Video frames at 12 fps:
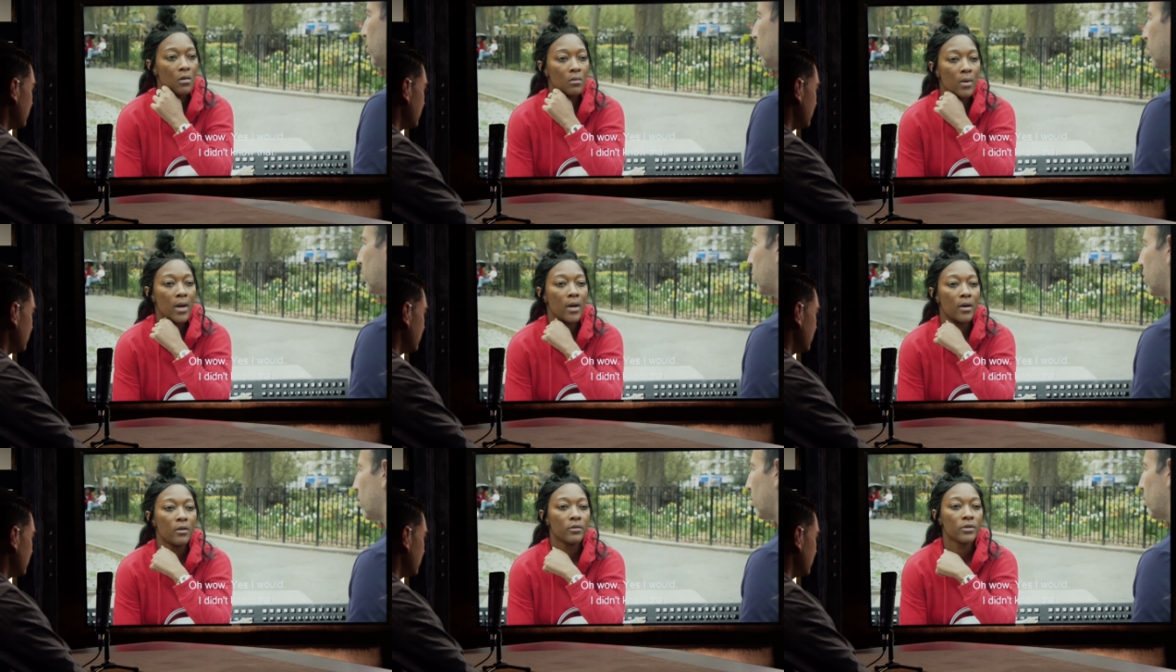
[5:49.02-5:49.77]
Oh
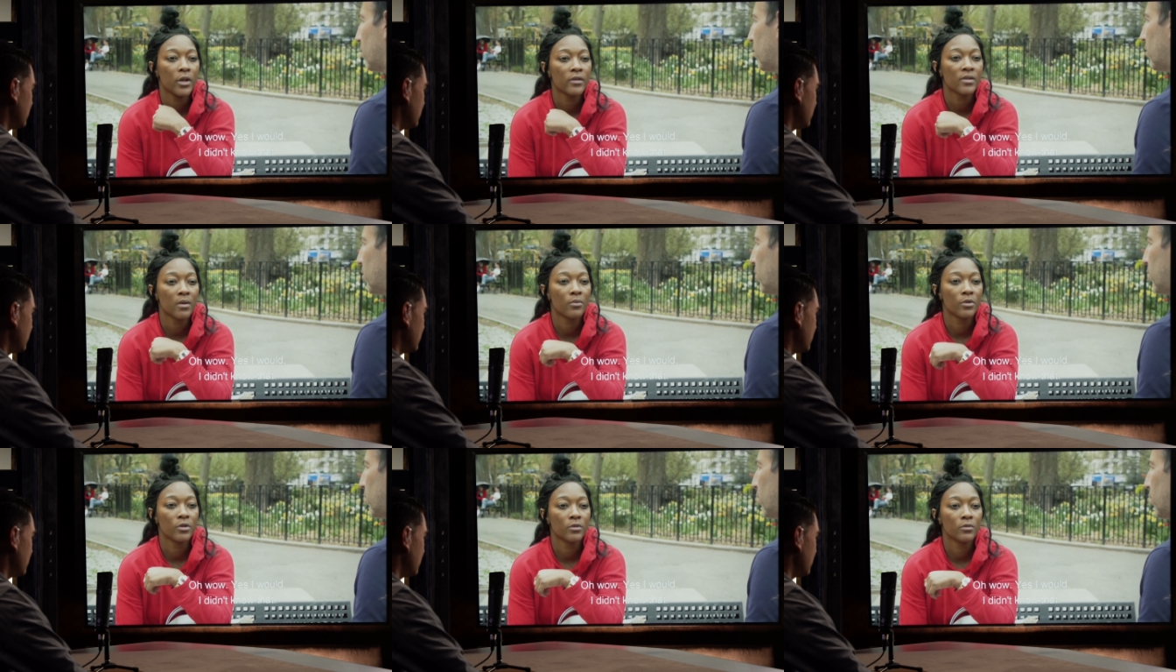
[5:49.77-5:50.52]
wow. Yes, I
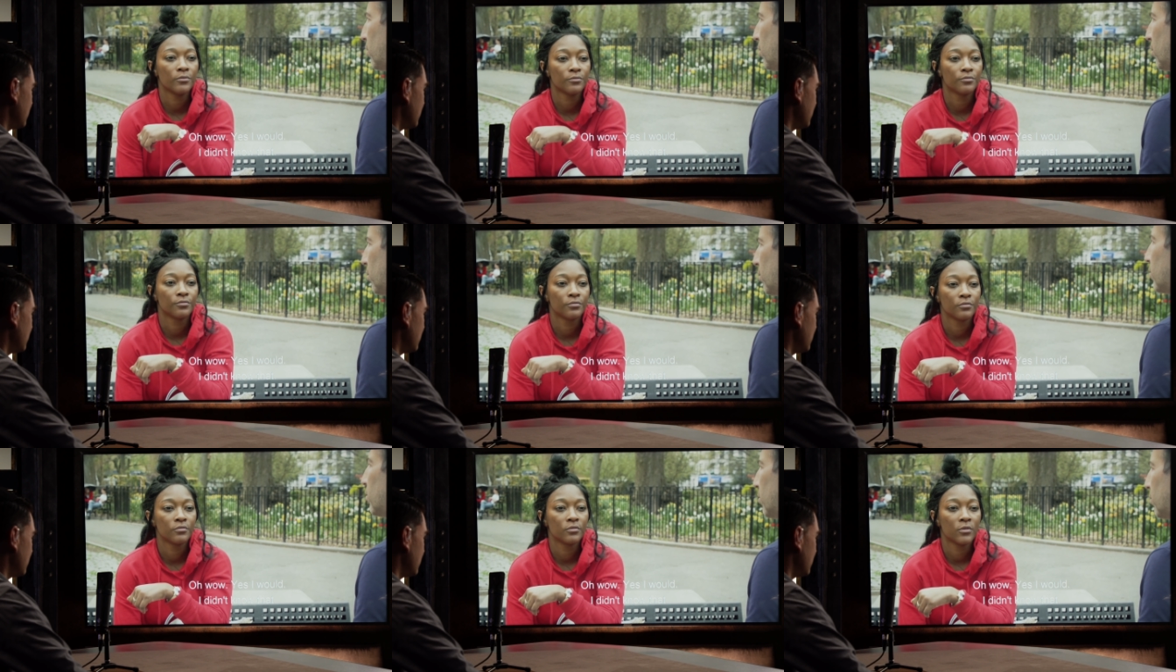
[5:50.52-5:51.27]
would.
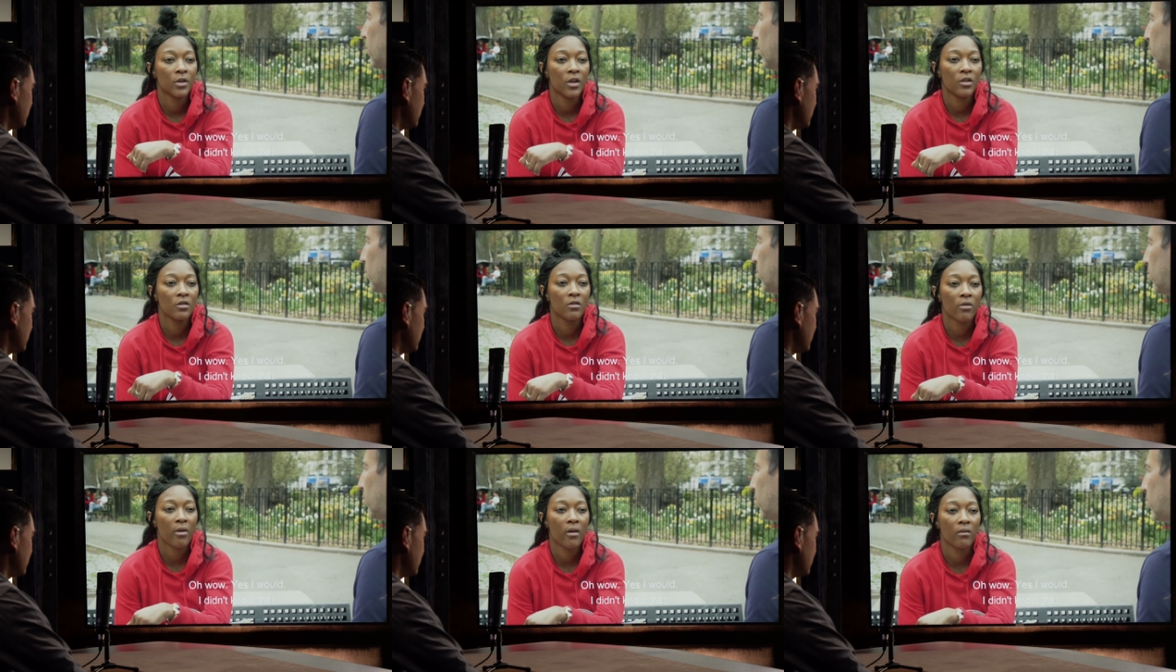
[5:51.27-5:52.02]
I didn't
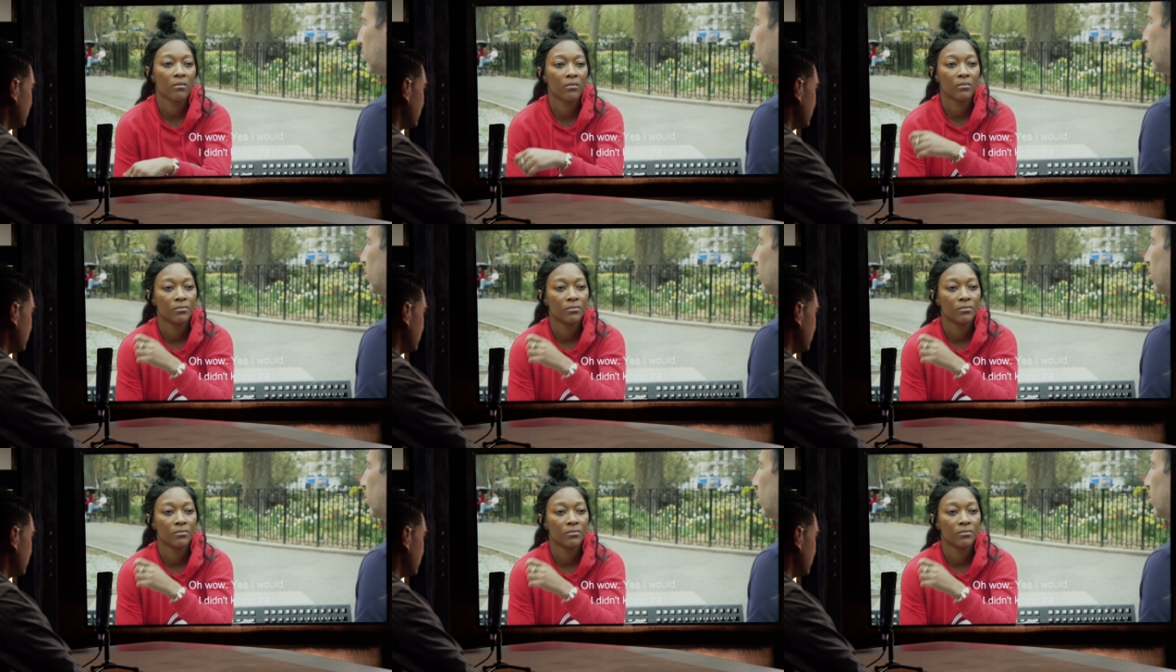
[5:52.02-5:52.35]
know that.